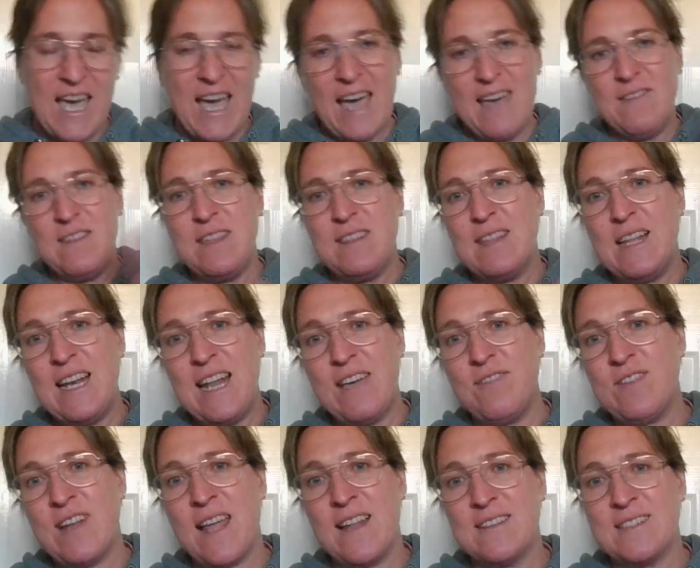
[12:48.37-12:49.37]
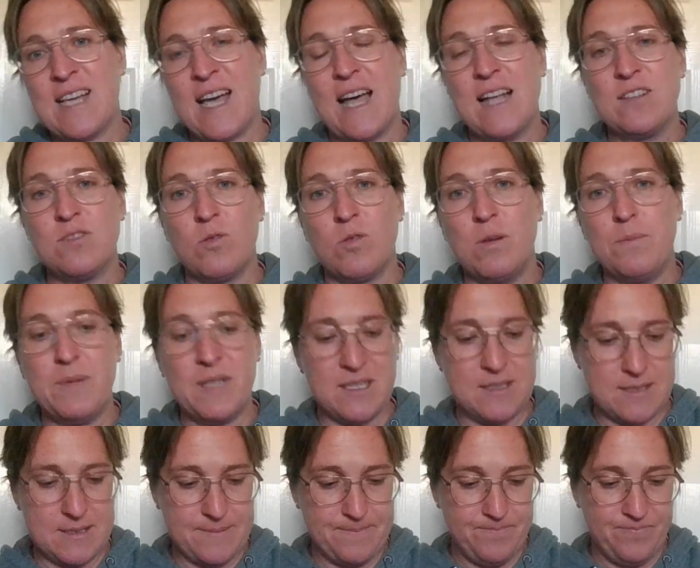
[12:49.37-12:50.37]
and then the left-hand side's all a
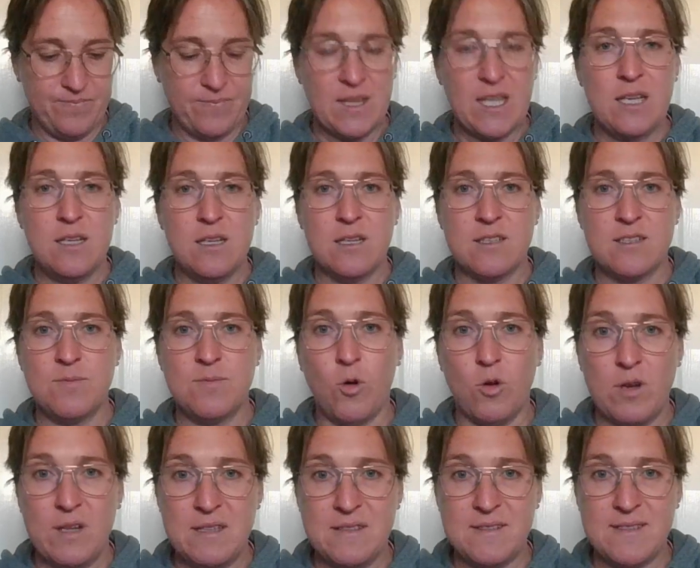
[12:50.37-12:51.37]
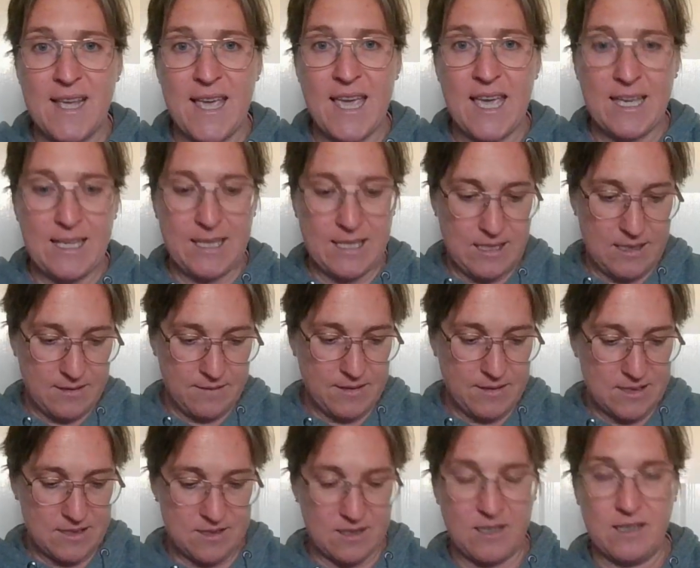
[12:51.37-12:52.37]
bit small and saggy.
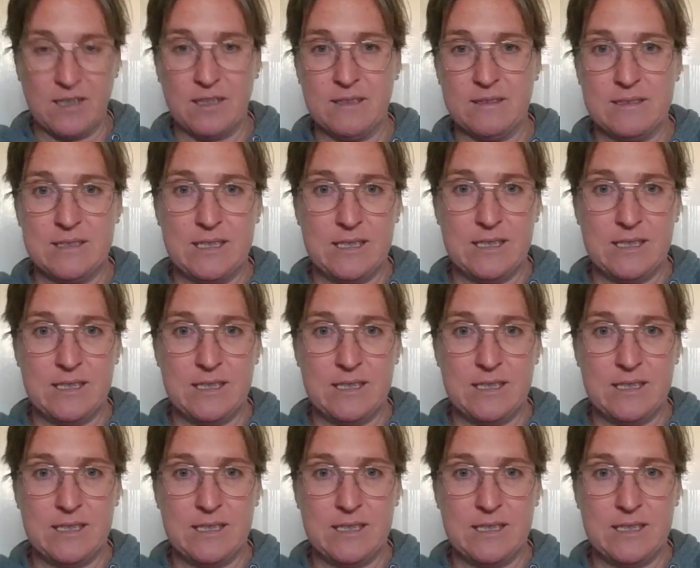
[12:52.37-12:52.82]
So